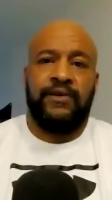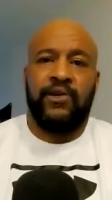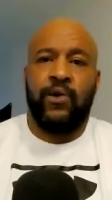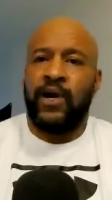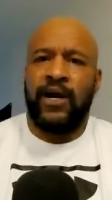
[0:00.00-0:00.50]

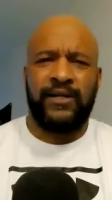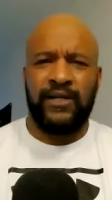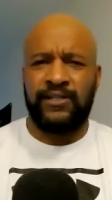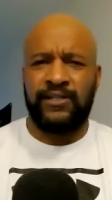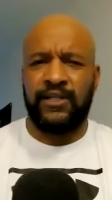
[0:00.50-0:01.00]
no air
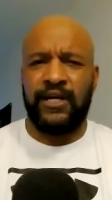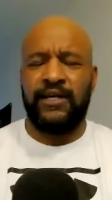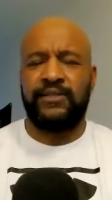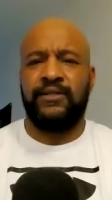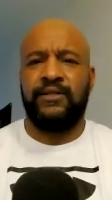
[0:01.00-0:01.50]
conditioned
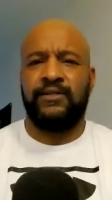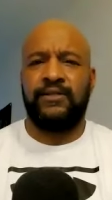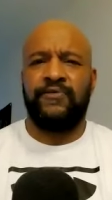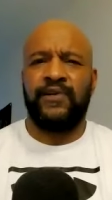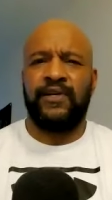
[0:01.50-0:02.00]
classes,
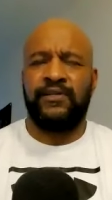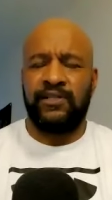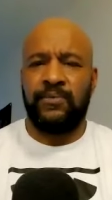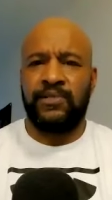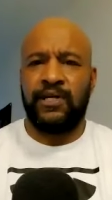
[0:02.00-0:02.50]
stuff like this
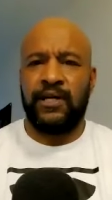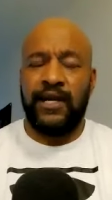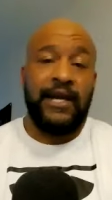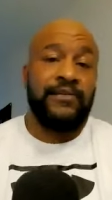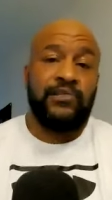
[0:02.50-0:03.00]
summertime,
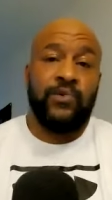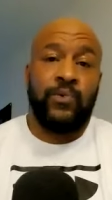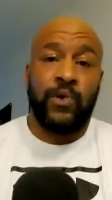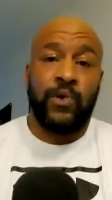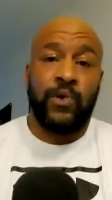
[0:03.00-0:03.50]
and still
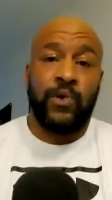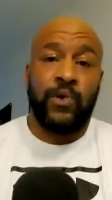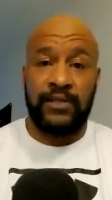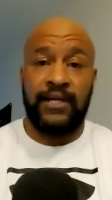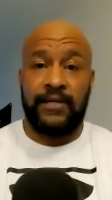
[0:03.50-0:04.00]
work
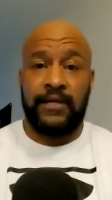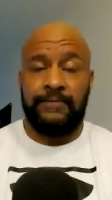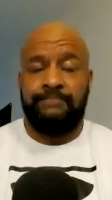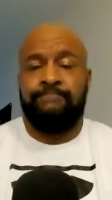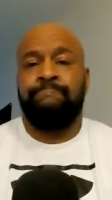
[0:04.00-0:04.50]
at the
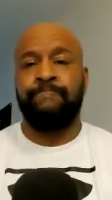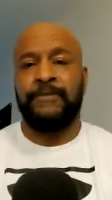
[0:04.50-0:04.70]
same time.